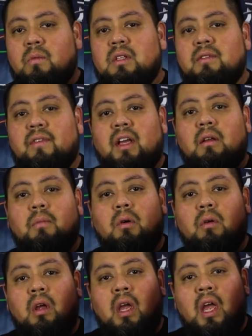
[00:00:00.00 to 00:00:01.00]
one was
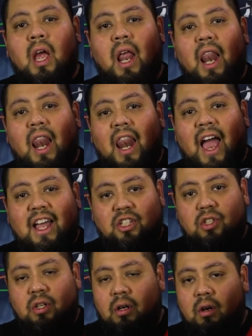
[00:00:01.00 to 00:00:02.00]
available
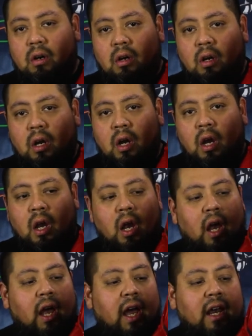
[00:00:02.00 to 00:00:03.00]
last year,
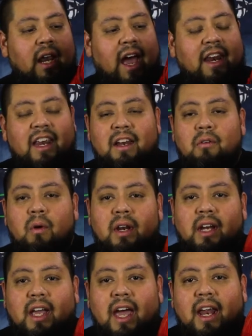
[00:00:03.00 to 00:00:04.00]
and I didn't want
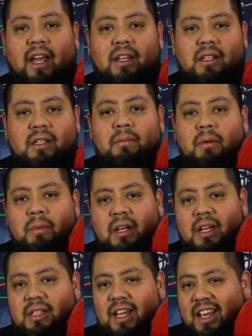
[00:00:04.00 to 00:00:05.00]
to get it simply
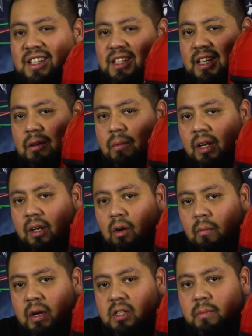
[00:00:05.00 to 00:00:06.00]
because I just didn't really
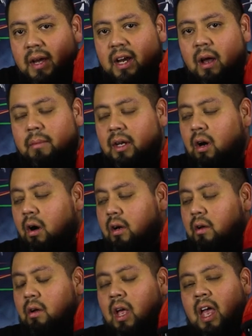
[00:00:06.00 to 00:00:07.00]
know much about Captain
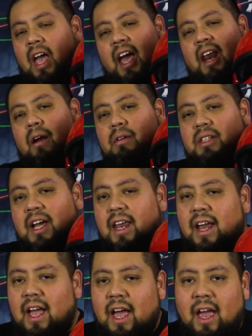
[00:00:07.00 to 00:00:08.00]
Cardinal, and I was
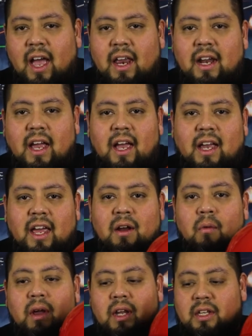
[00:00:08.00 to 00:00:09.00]
kind of I had I kind
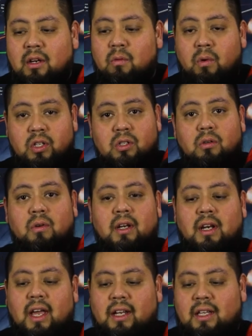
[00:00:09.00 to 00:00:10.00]
of wanted the original
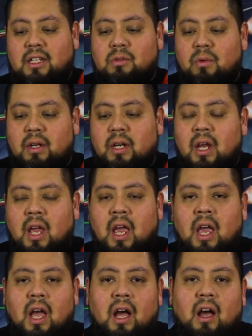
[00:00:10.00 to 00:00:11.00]
one, like this one,
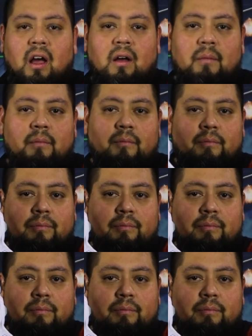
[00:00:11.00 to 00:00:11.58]
um,